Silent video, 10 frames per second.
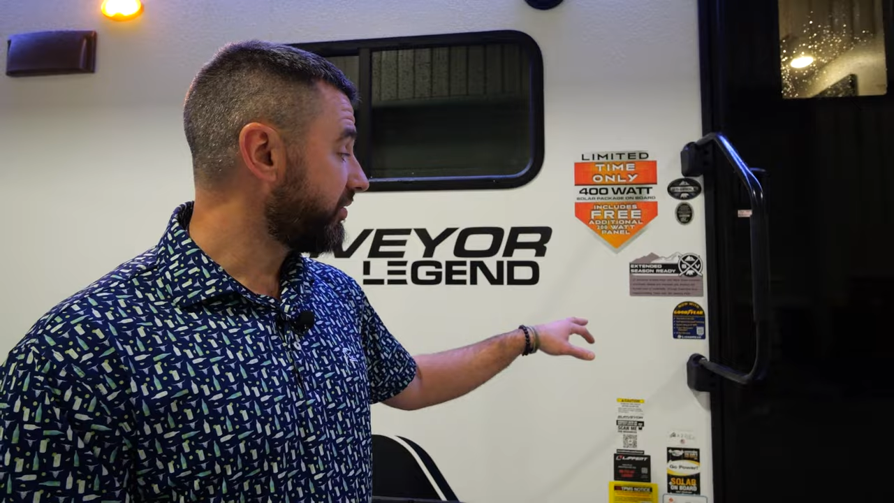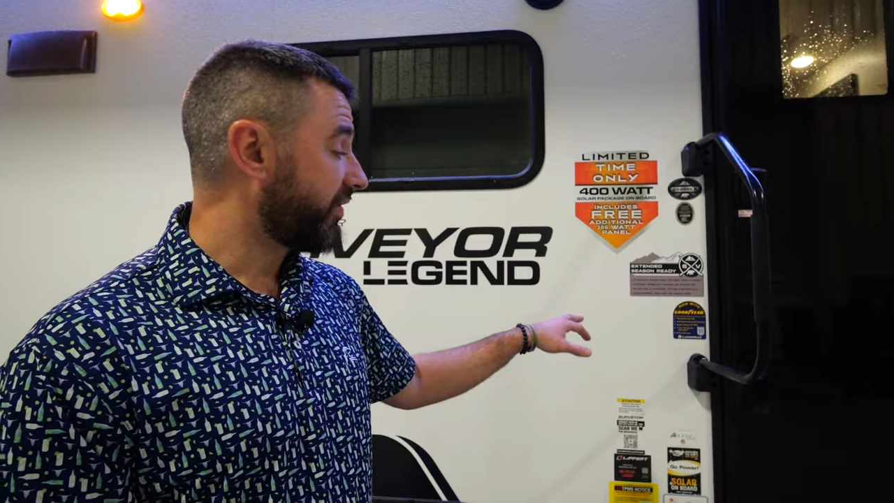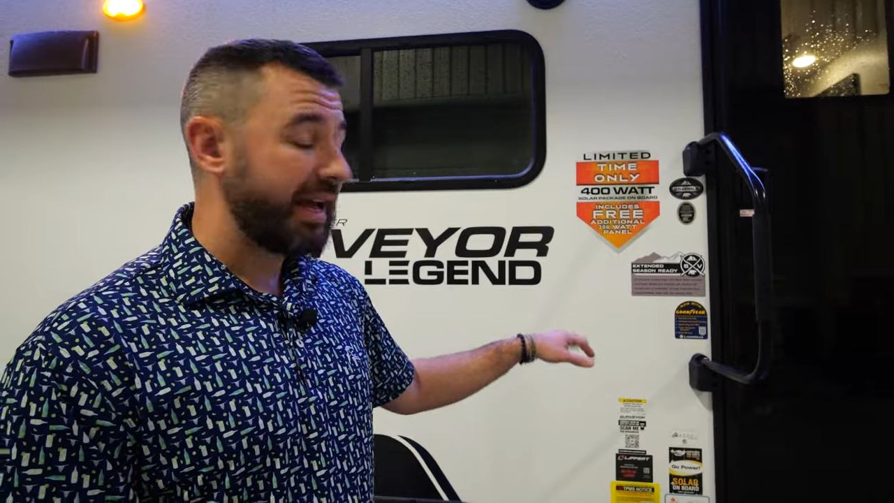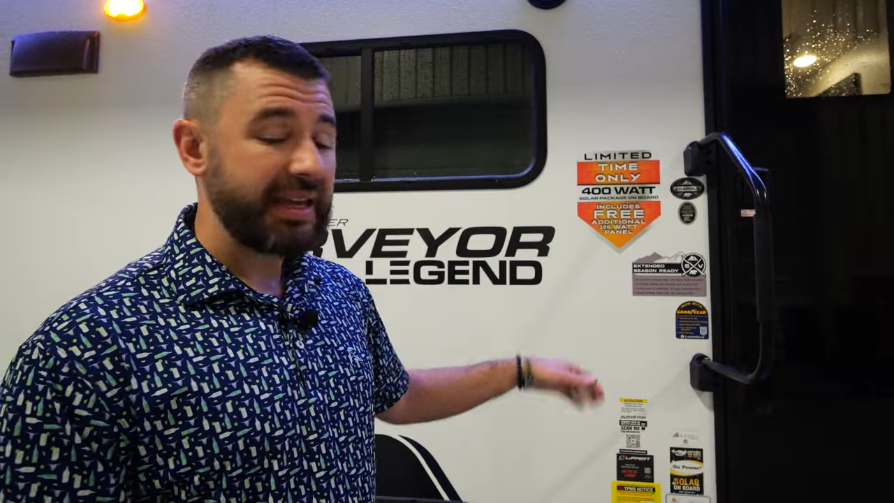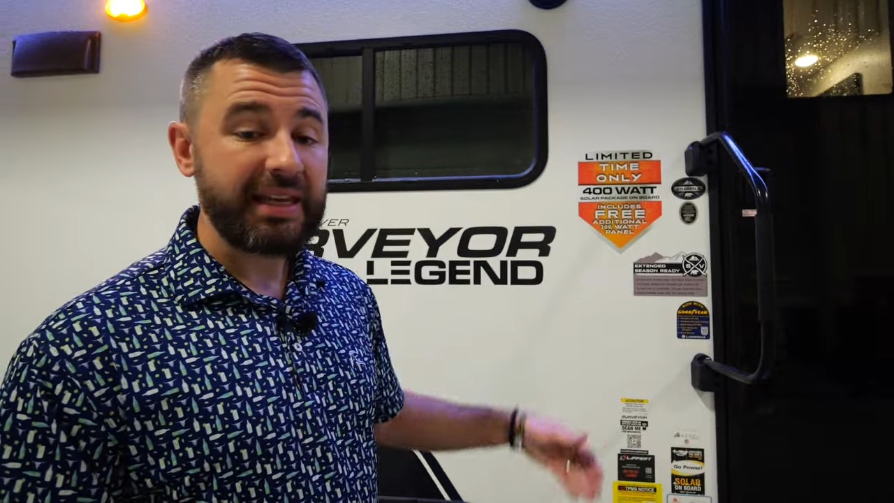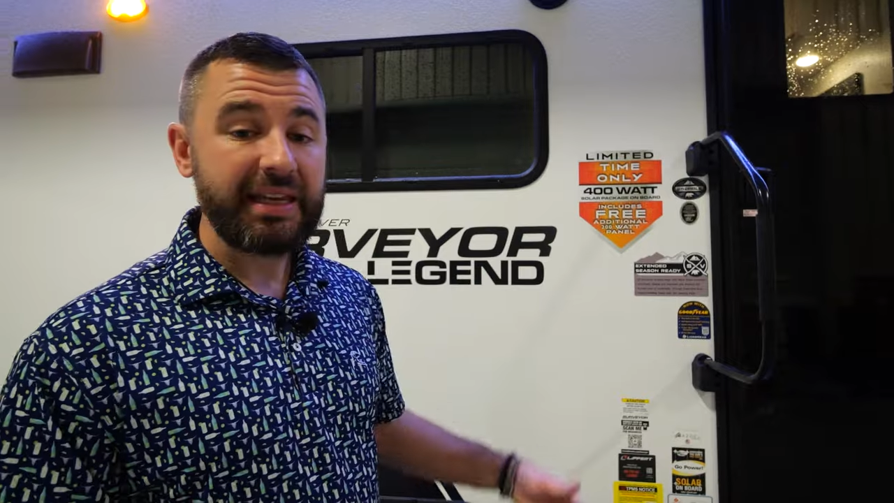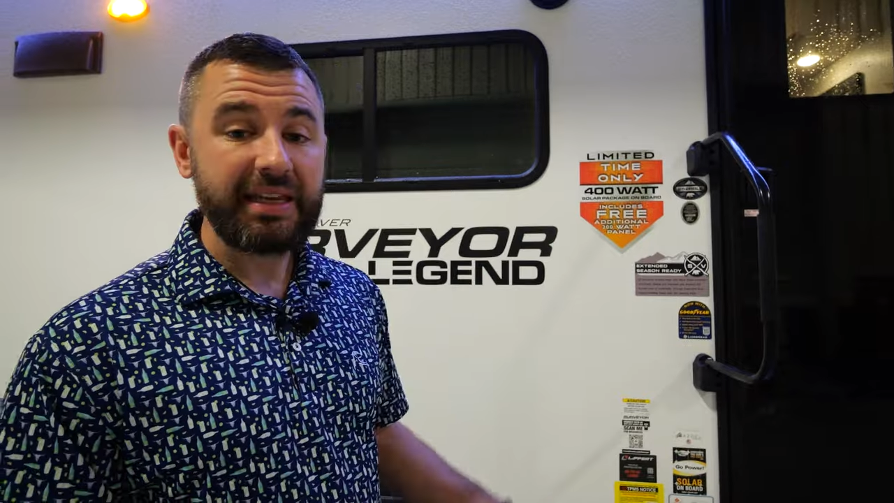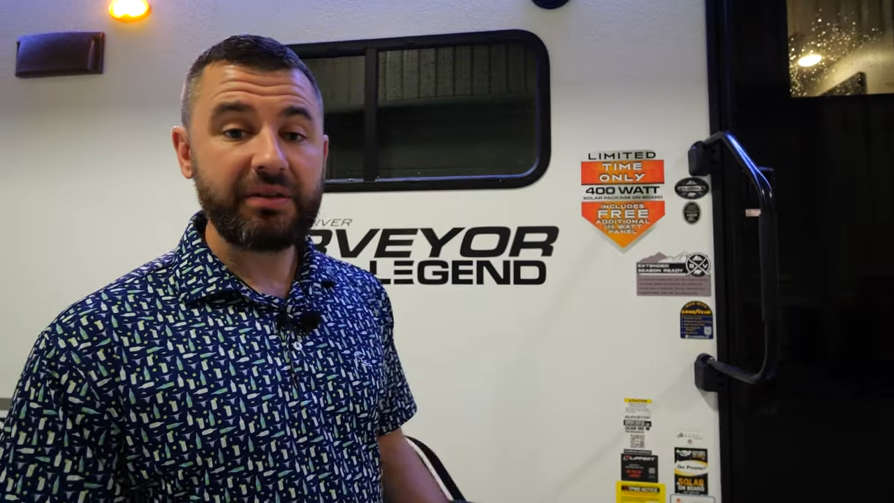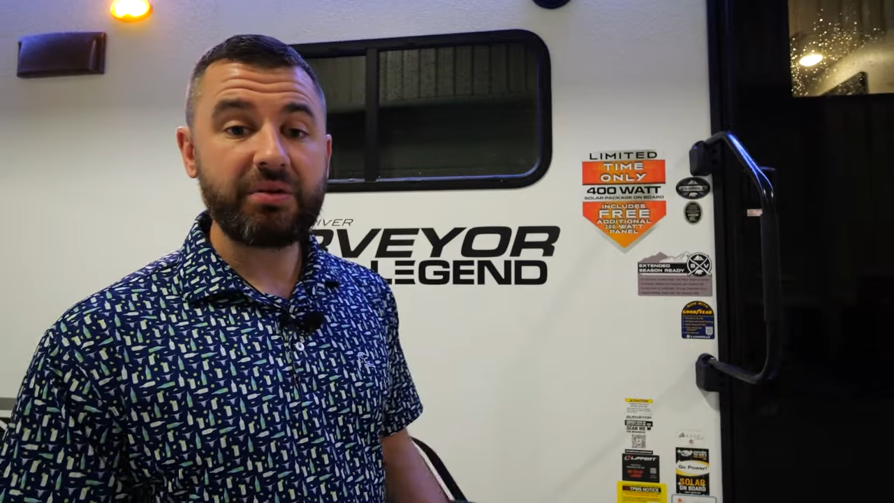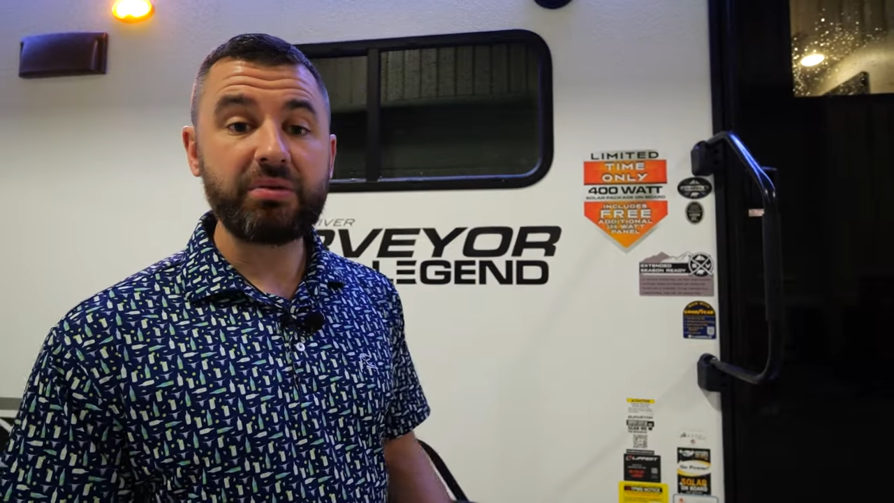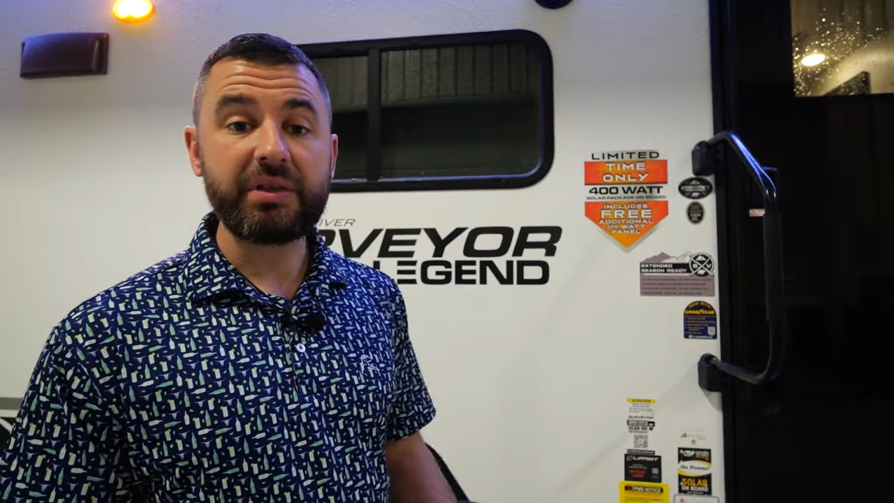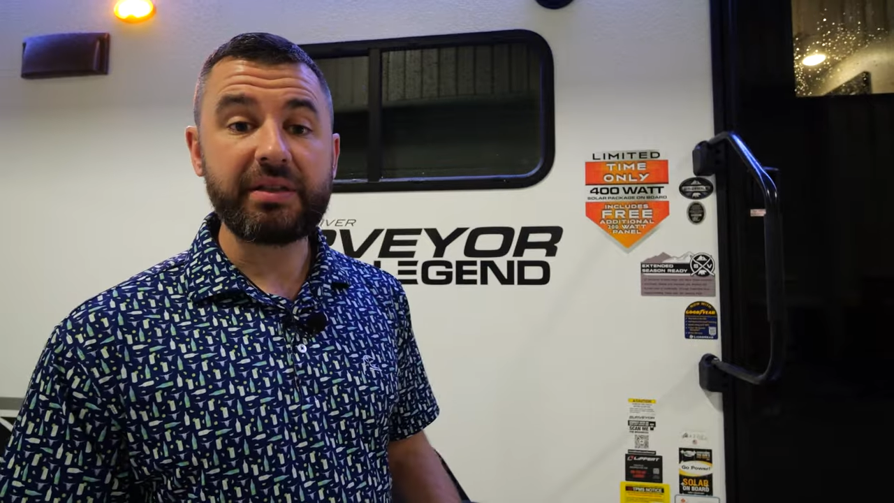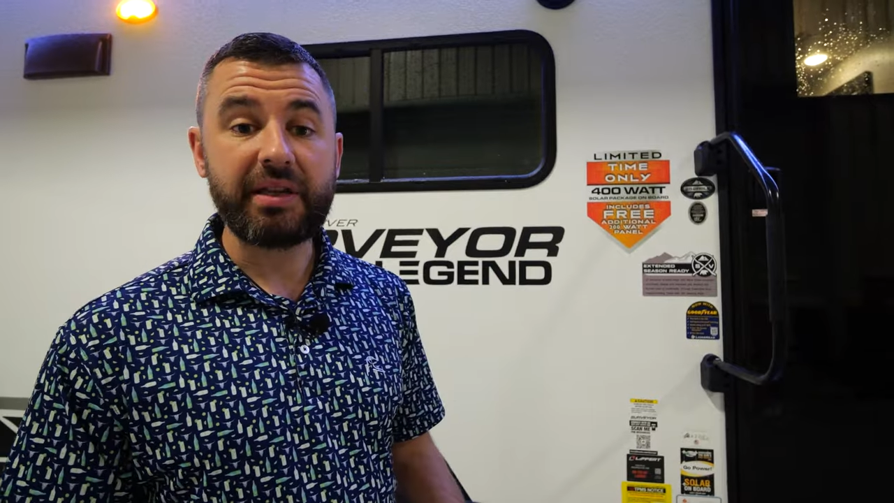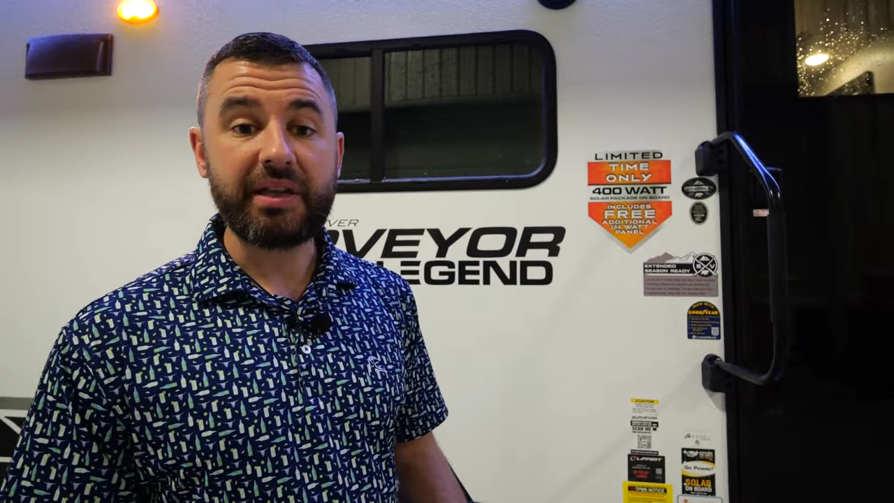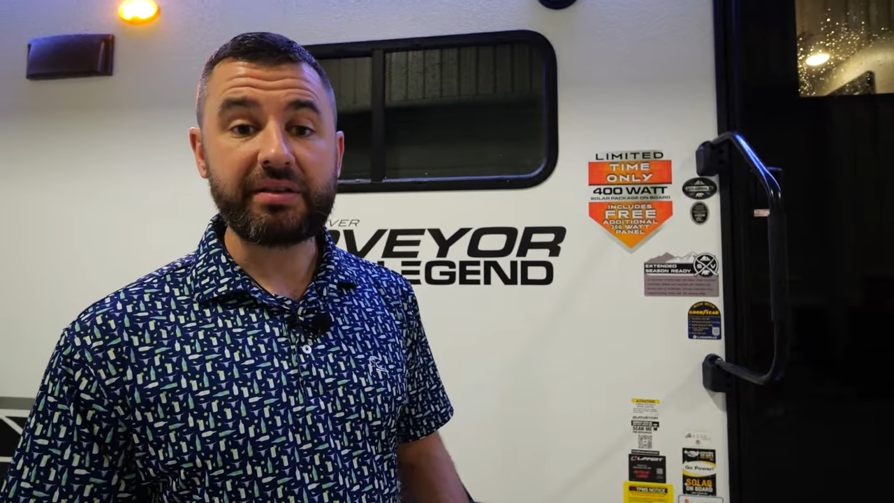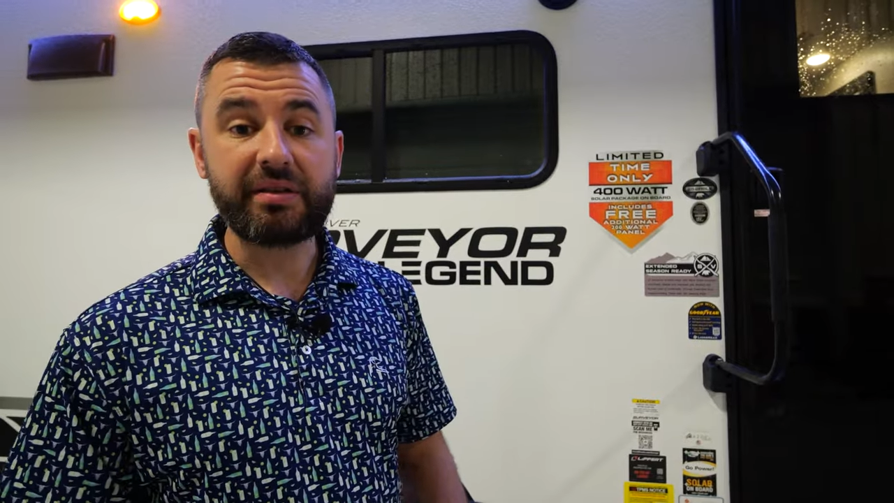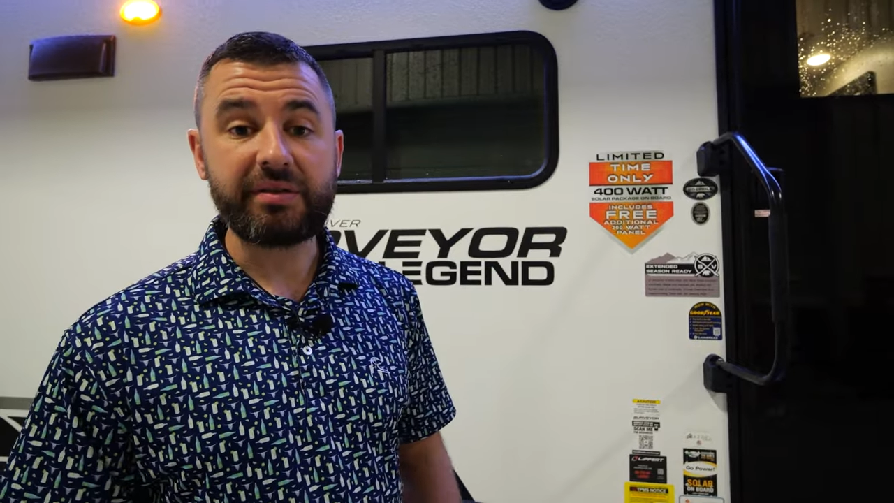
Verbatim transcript: you've got heated holding tanks